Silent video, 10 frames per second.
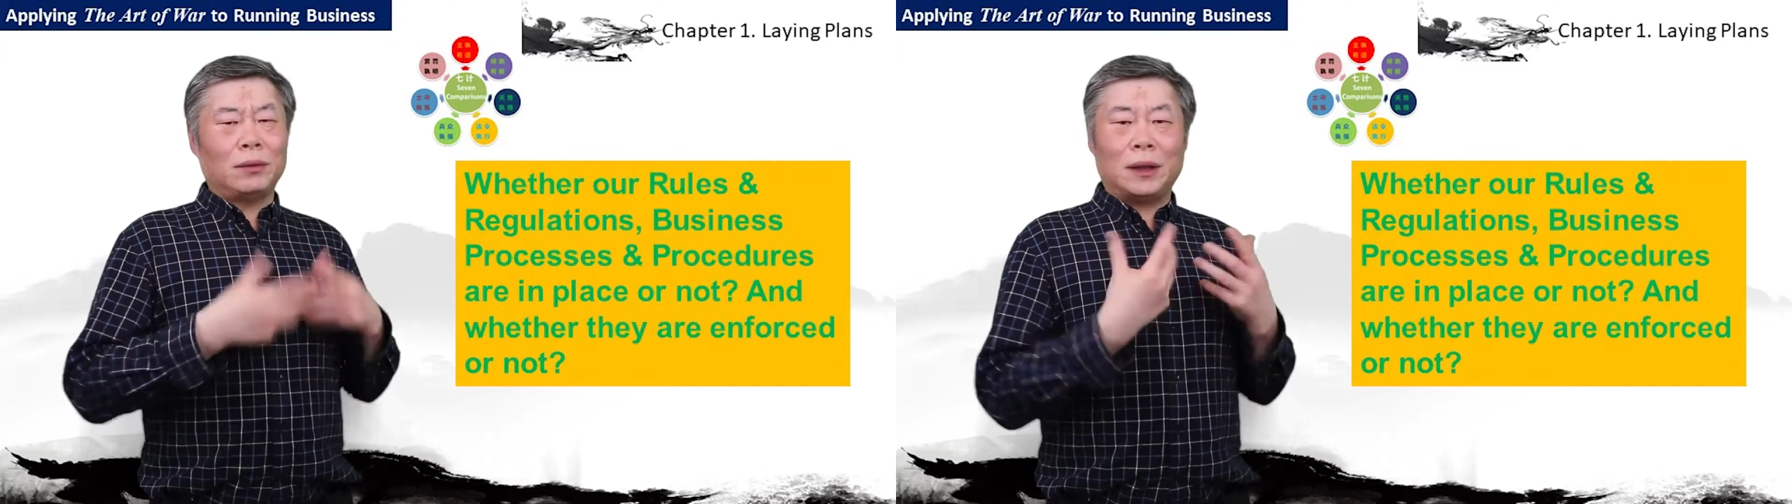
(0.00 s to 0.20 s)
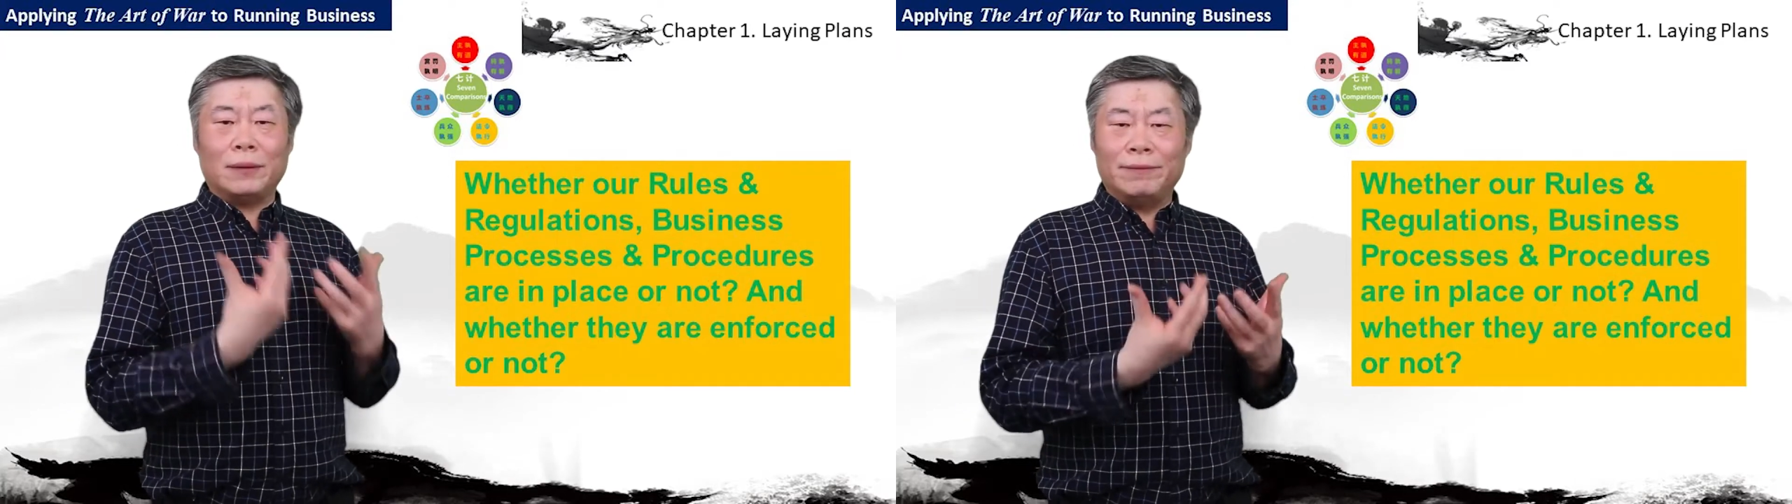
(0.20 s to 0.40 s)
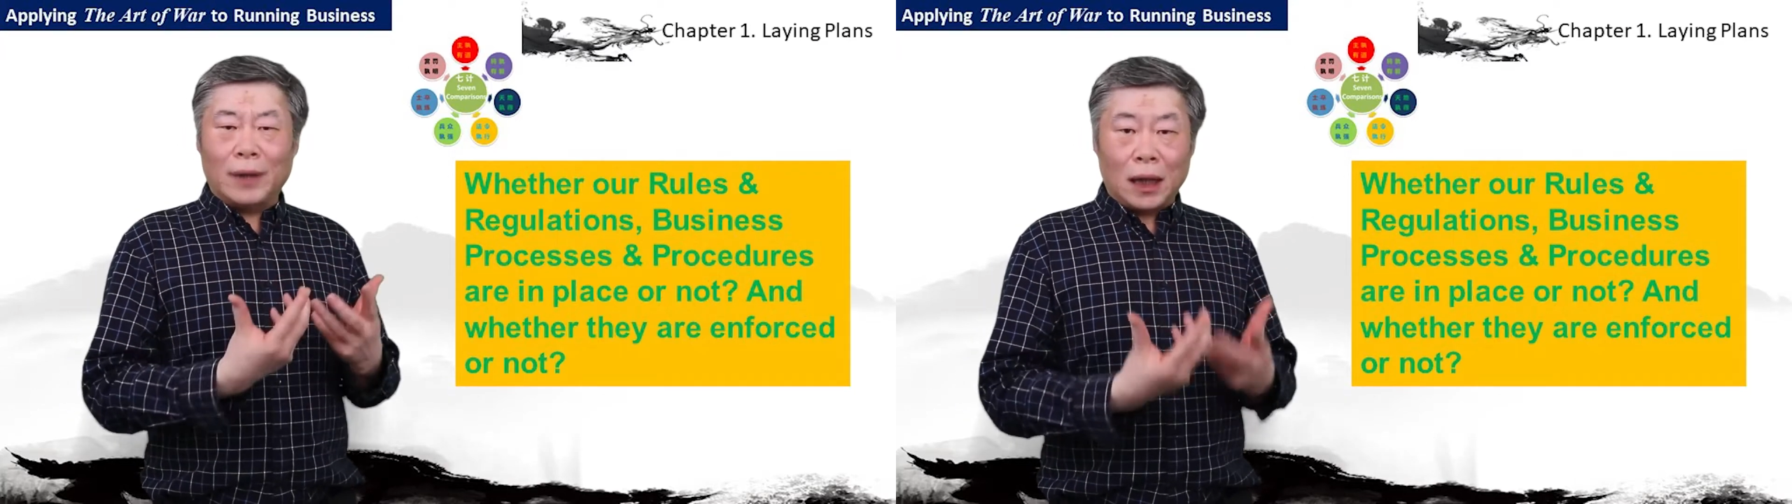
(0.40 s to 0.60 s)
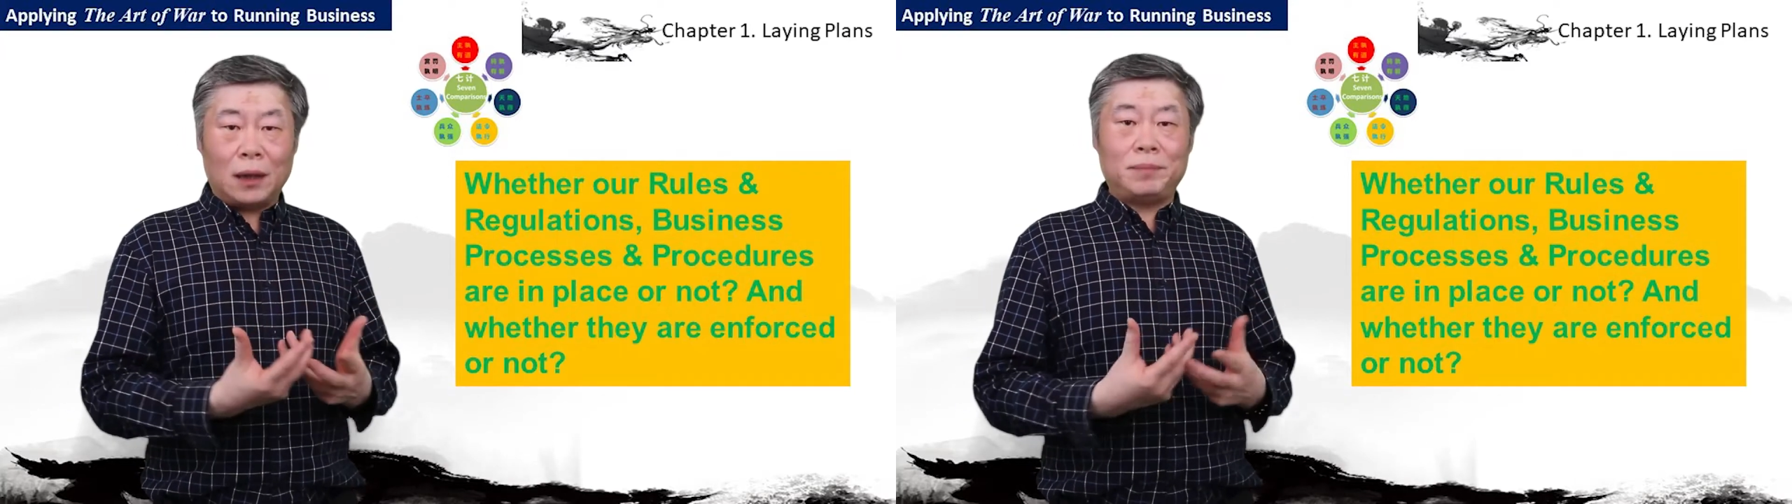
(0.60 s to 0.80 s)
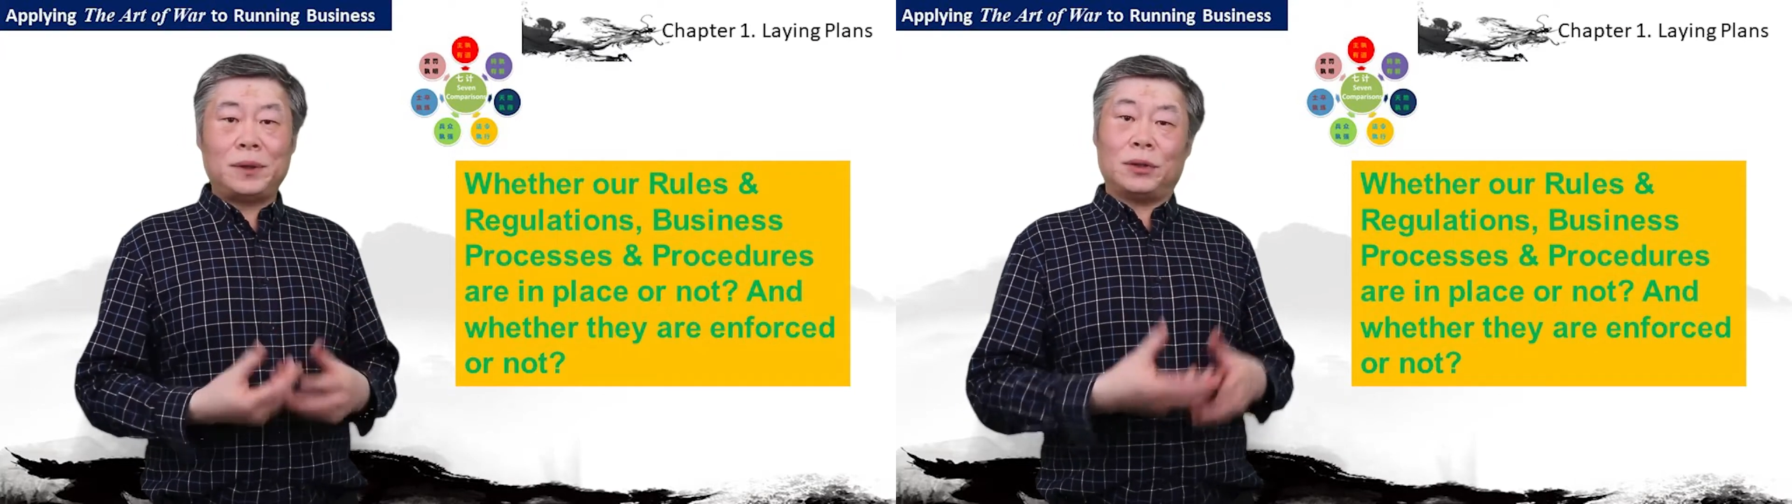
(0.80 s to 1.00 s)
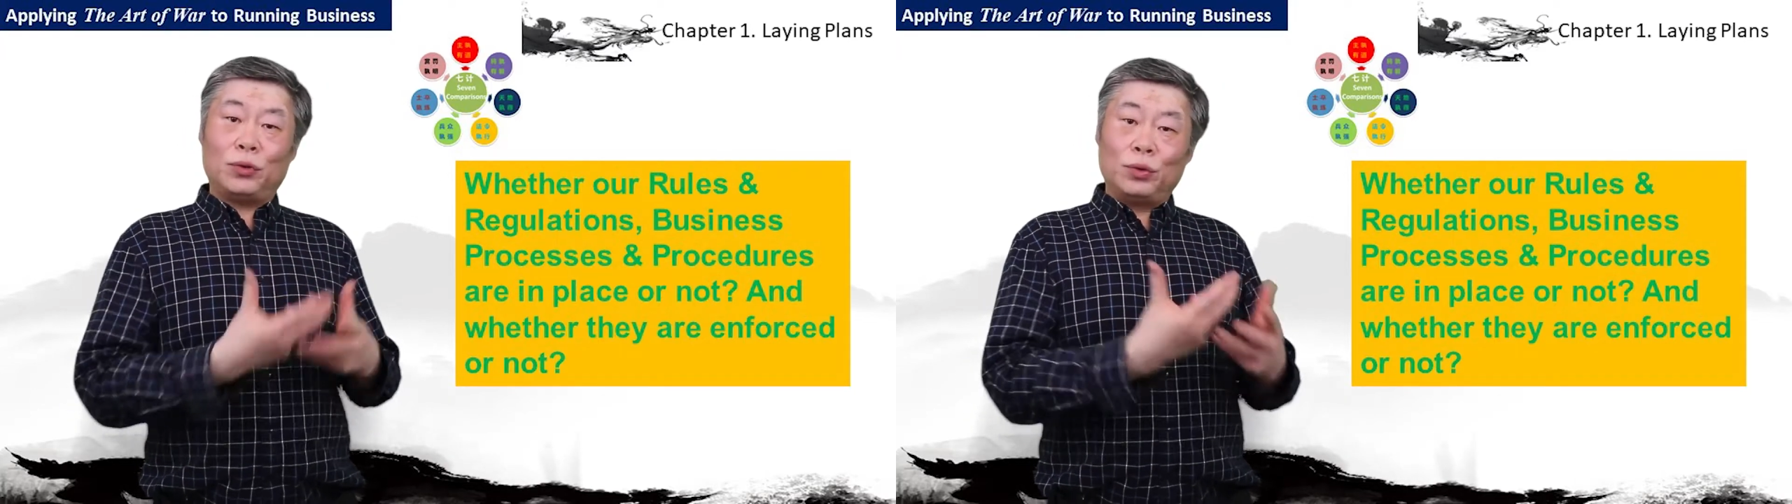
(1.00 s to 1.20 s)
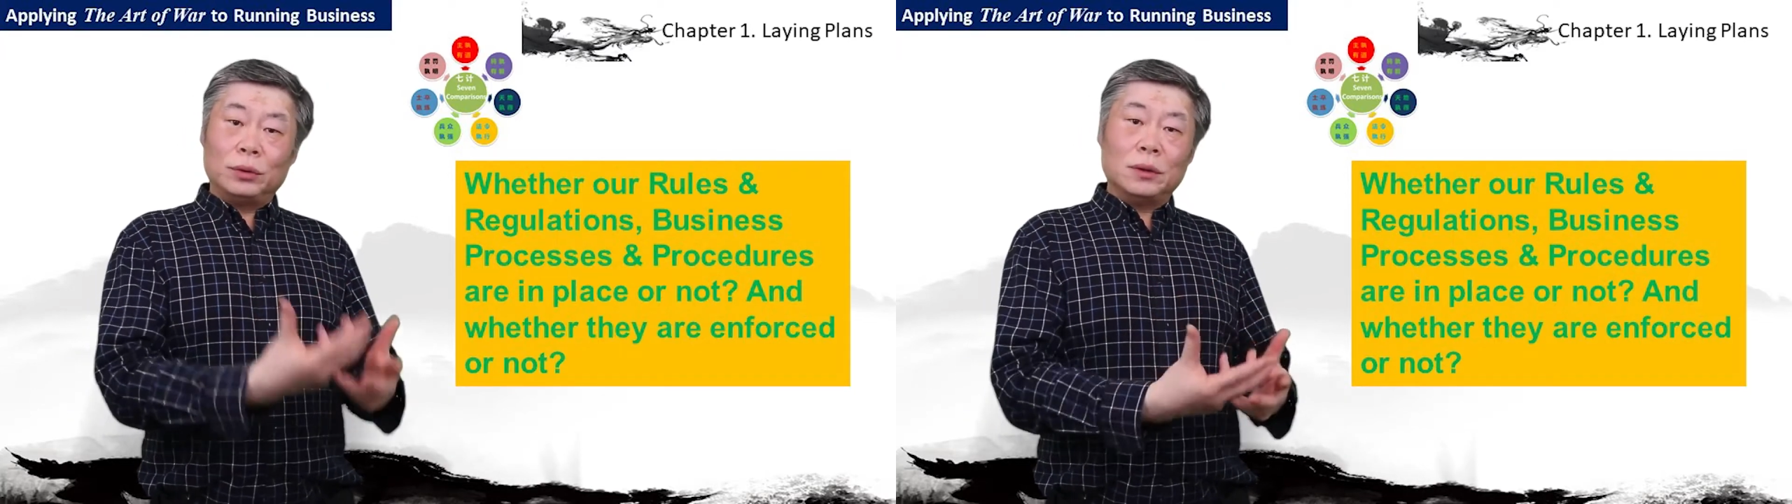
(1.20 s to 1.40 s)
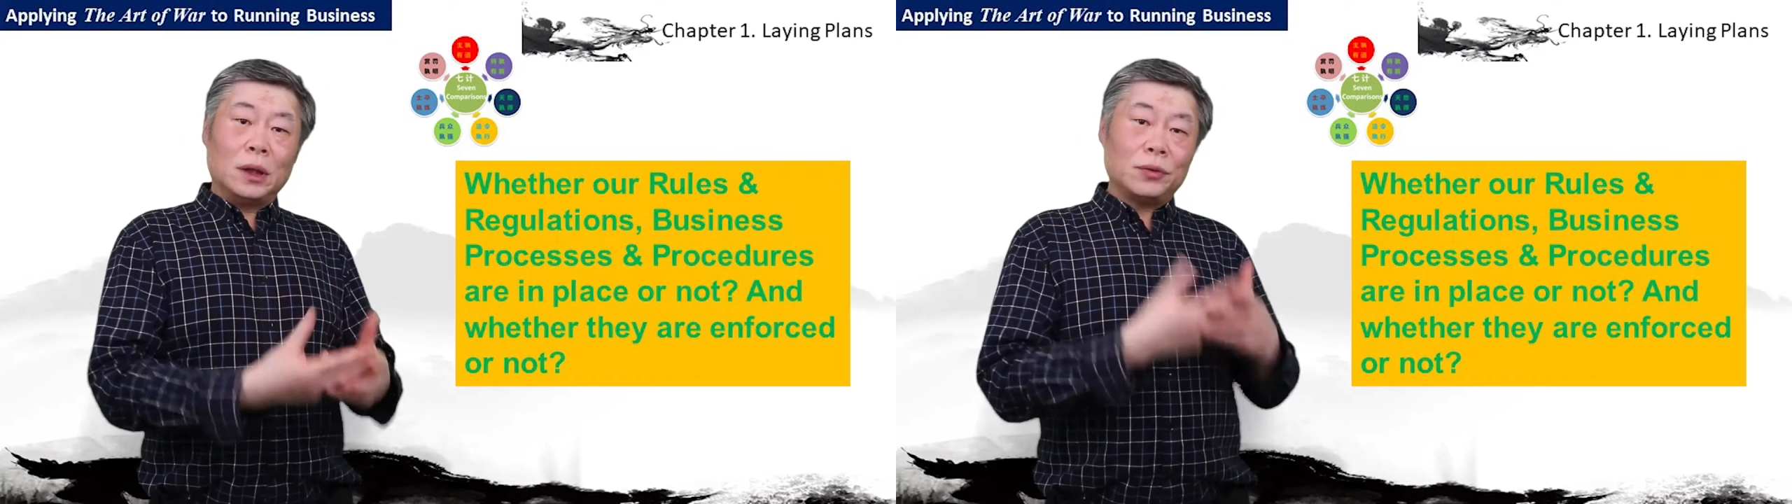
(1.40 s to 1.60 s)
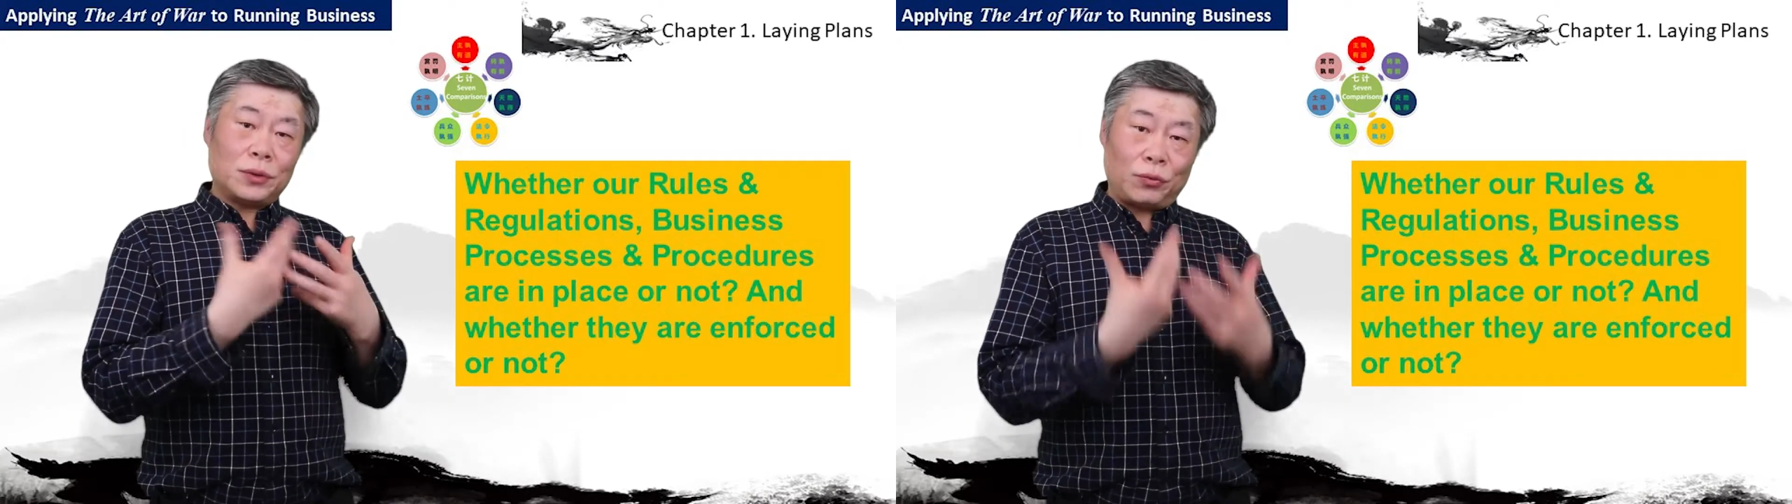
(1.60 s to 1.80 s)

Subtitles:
developed rules,